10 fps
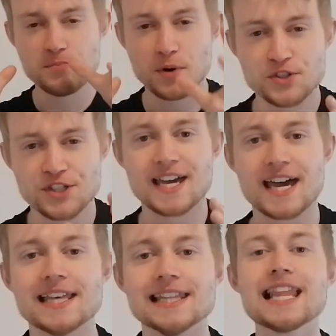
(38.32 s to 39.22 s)
budget,
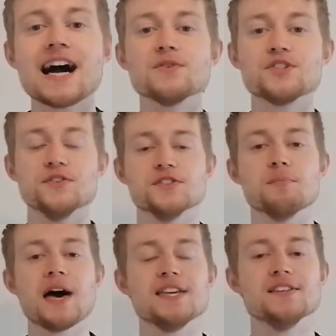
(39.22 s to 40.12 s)
it allows you to
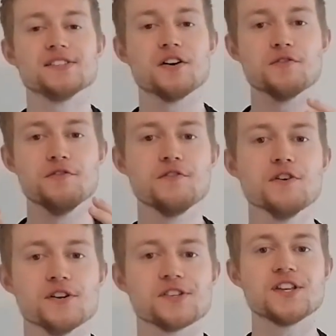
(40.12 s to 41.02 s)
pay yourself
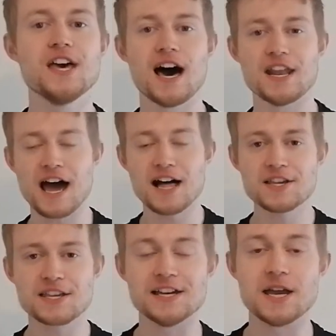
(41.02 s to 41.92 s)
first and
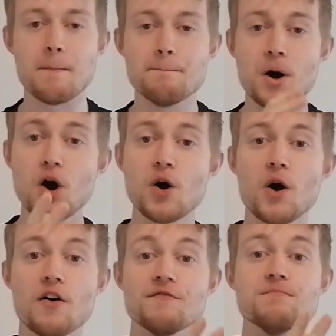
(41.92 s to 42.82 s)
allocate a
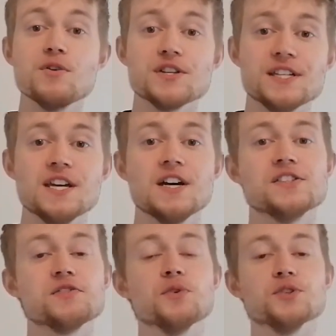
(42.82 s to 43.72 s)
pot of money
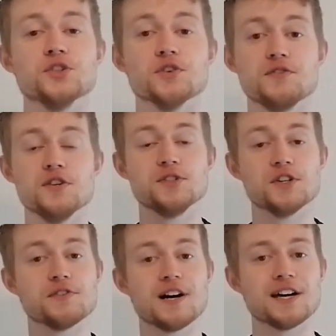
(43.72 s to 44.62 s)
towards your future
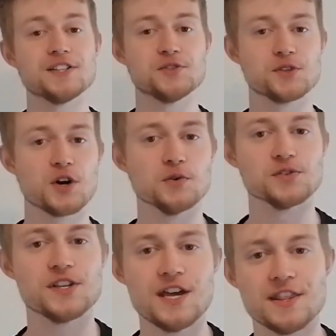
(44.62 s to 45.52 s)
financial
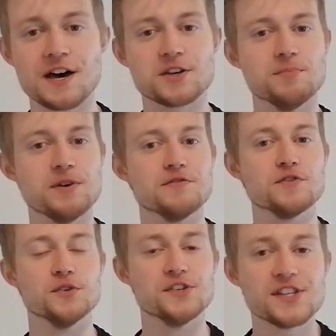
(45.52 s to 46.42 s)
goals. That could be
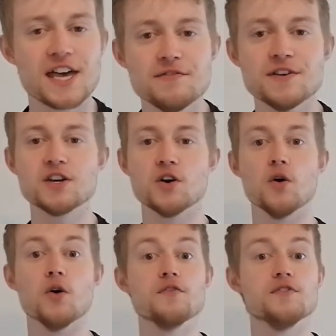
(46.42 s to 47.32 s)
through saving
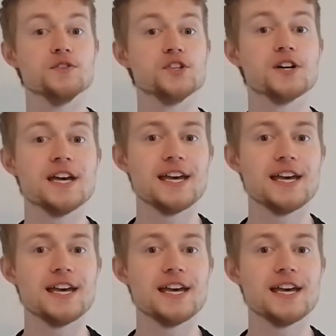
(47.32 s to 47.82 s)
or future